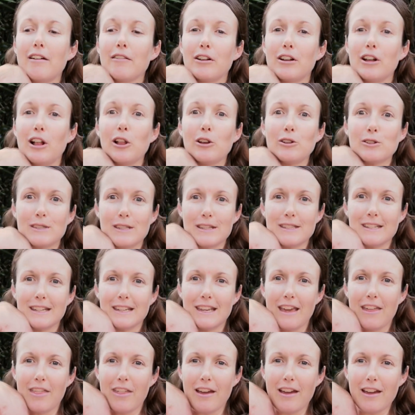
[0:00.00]
closer
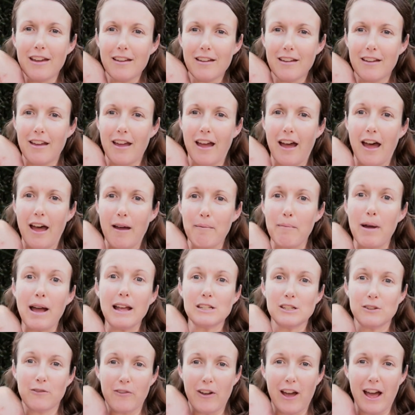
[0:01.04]
together,
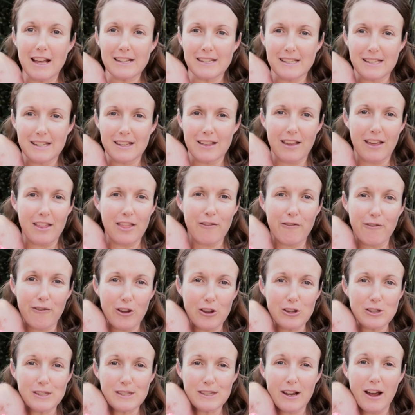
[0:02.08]
much faster than the
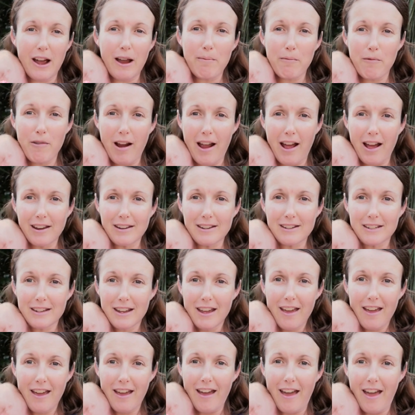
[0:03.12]
first time round,
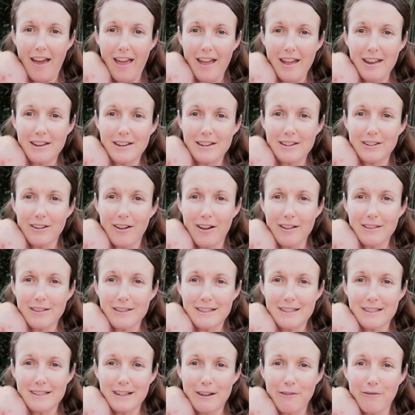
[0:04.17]
and I'd
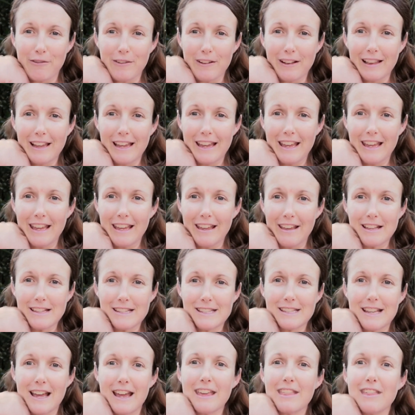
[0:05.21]
definitely
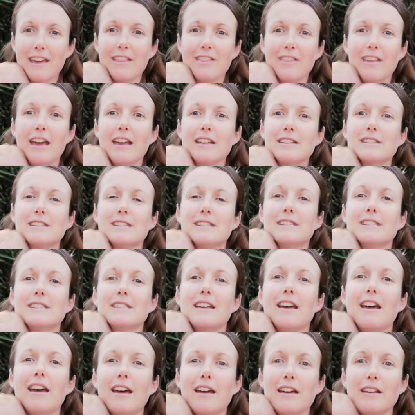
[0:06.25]
say that that's
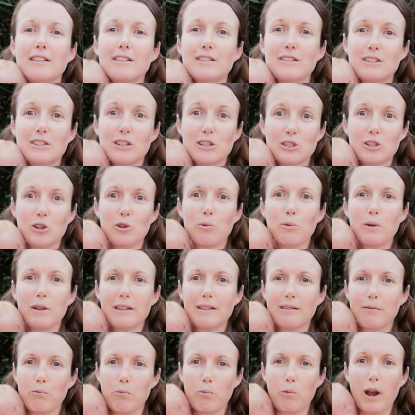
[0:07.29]
to do
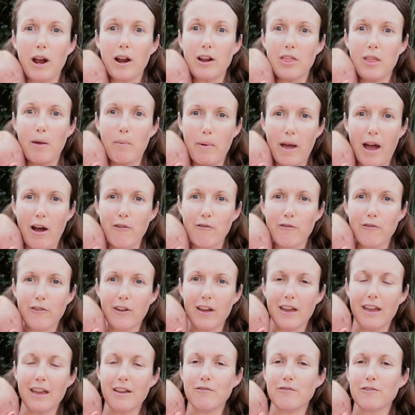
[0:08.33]
with wearing the
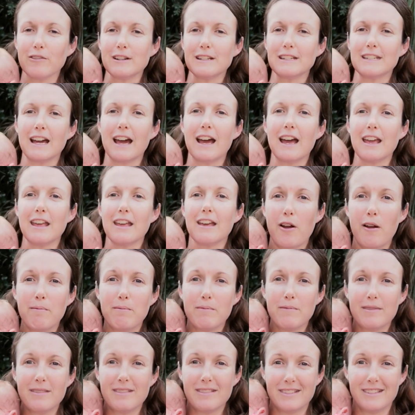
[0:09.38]
Bellefit every day. I'm
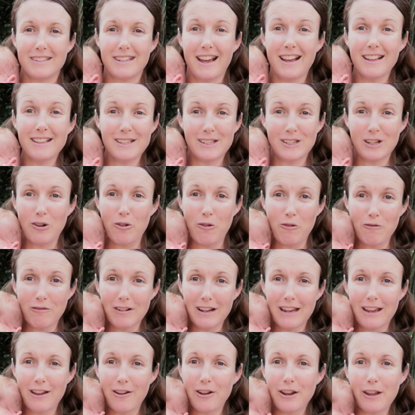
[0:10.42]
down to
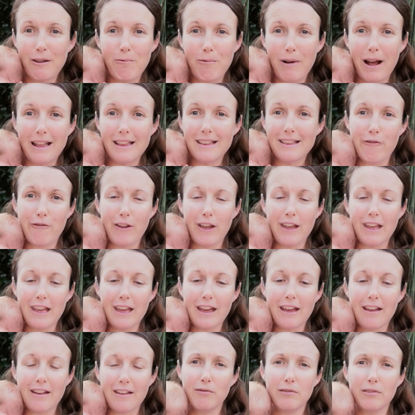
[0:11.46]
already only 1
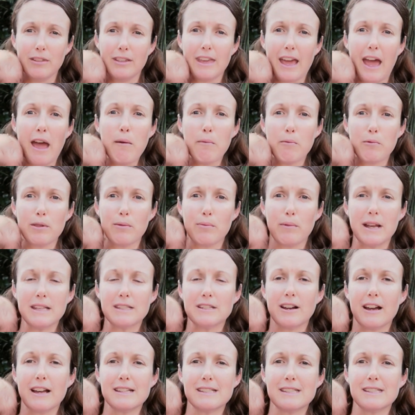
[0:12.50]
finger gap with my
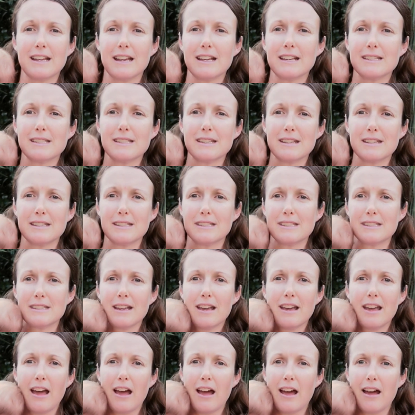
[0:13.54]
diastasis,
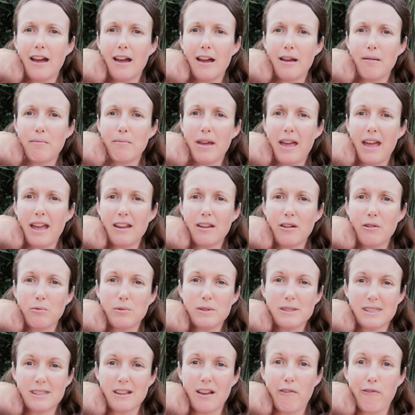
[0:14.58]
and it
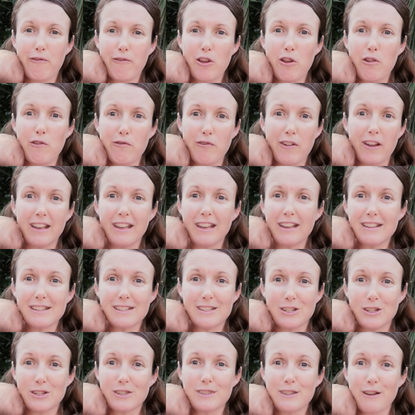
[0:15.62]
was a few
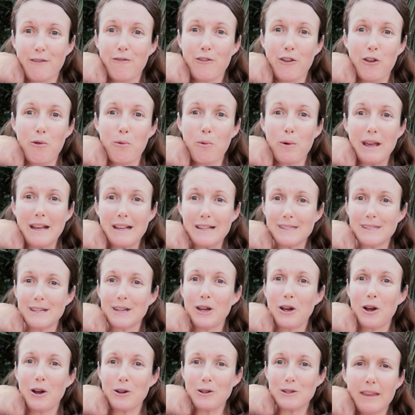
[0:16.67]
fingers just a few weeks
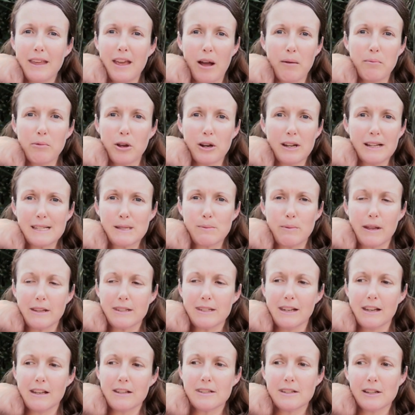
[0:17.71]
ago. Yeah, I'm not
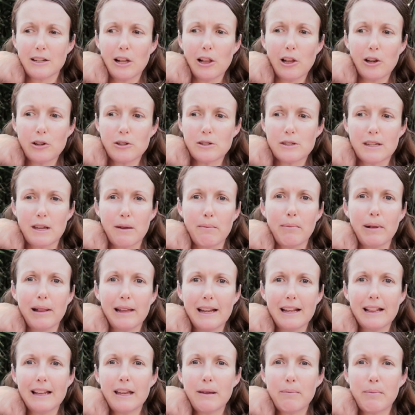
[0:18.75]
expecting it to close
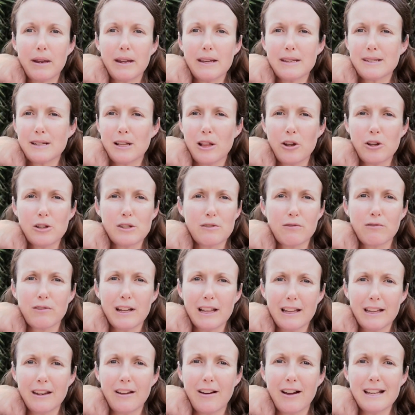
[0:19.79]
completely, but it's closed
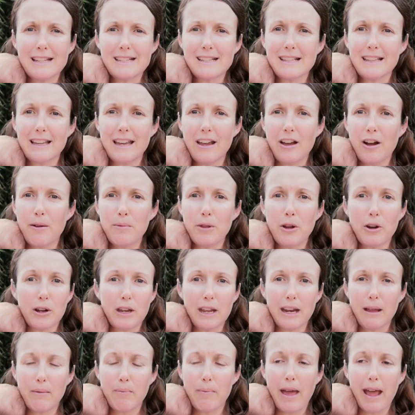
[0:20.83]
really nicely. I'm not
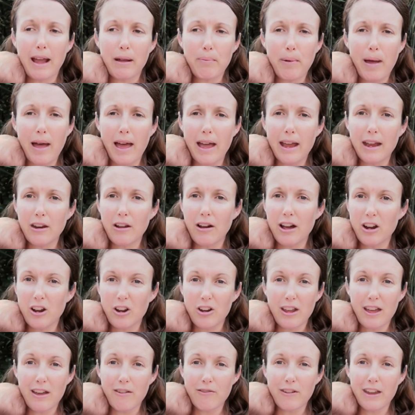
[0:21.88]
getting back pain, I
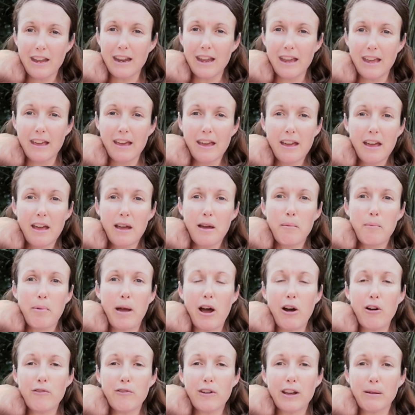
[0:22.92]
don't have any
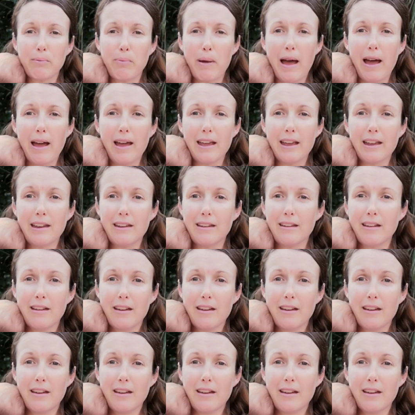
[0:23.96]
pelvic pain,